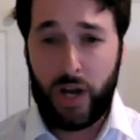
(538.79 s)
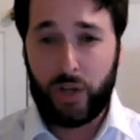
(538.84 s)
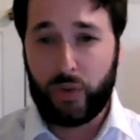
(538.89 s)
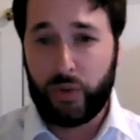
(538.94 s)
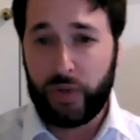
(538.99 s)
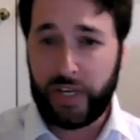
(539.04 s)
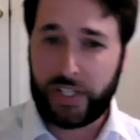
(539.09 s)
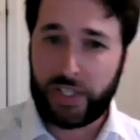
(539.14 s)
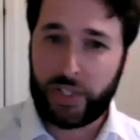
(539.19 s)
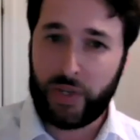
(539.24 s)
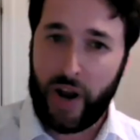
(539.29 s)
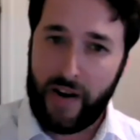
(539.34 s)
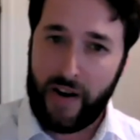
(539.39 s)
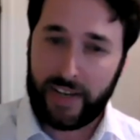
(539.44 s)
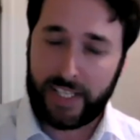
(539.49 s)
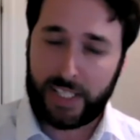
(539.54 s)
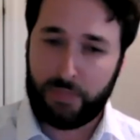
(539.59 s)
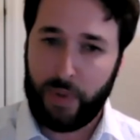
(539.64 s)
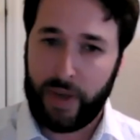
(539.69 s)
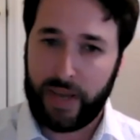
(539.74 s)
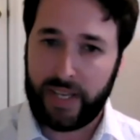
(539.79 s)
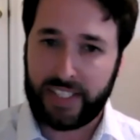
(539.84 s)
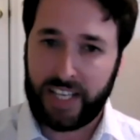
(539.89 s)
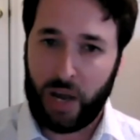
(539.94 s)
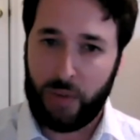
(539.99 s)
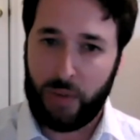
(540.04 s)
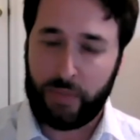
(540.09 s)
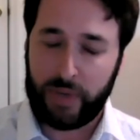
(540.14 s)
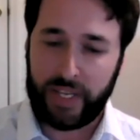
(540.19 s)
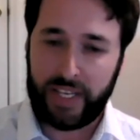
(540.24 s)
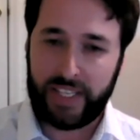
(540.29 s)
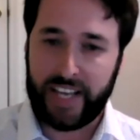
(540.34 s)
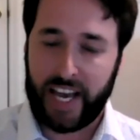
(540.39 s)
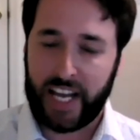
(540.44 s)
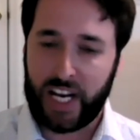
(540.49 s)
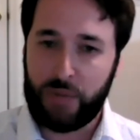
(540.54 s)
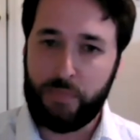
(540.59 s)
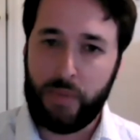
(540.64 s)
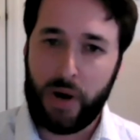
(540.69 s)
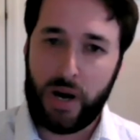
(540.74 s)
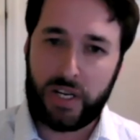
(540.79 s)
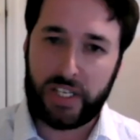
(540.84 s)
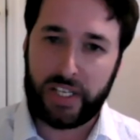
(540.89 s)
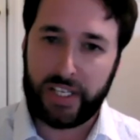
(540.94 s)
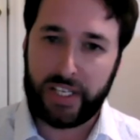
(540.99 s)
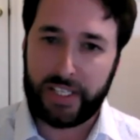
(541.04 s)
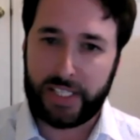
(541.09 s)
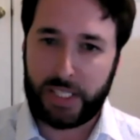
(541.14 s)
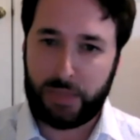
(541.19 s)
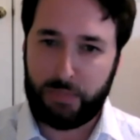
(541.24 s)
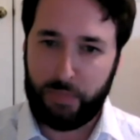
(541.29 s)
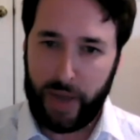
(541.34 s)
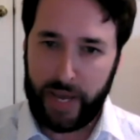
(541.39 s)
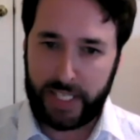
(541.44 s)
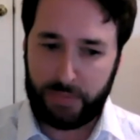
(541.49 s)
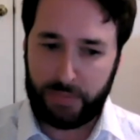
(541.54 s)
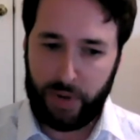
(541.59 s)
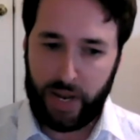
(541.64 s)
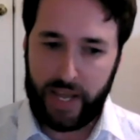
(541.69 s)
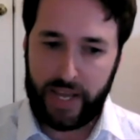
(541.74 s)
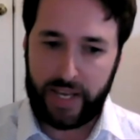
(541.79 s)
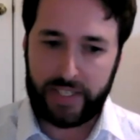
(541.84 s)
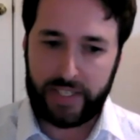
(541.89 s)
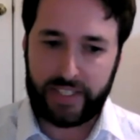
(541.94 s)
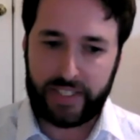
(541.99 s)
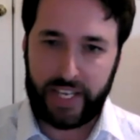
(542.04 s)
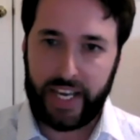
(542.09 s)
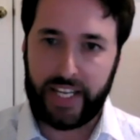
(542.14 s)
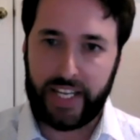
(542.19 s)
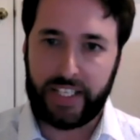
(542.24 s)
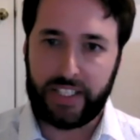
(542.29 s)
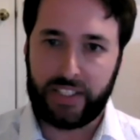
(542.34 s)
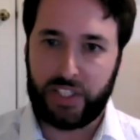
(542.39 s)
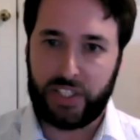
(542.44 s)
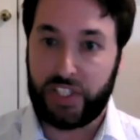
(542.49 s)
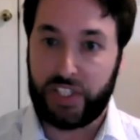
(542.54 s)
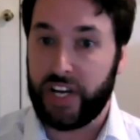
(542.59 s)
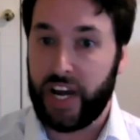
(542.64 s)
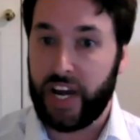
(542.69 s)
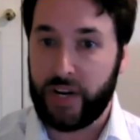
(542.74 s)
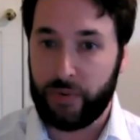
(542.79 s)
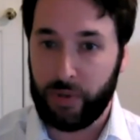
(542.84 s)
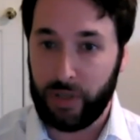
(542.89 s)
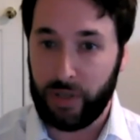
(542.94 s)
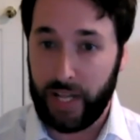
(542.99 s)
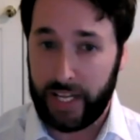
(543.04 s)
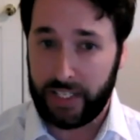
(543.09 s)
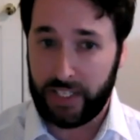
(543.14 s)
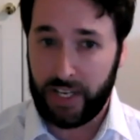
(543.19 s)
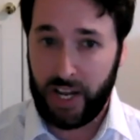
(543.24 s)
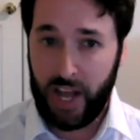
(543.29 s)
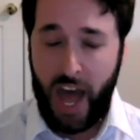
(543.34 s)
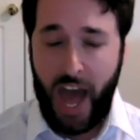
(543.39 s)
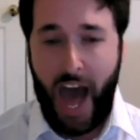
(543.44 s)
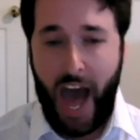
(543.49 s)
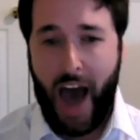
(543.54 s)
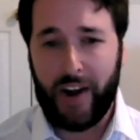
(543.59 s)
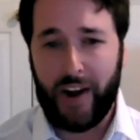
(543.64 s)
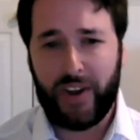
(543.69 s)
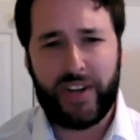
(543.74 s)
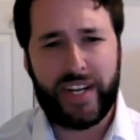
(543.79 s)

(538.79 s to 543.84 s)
traditional aerospace companies and emerging space players in general? And how do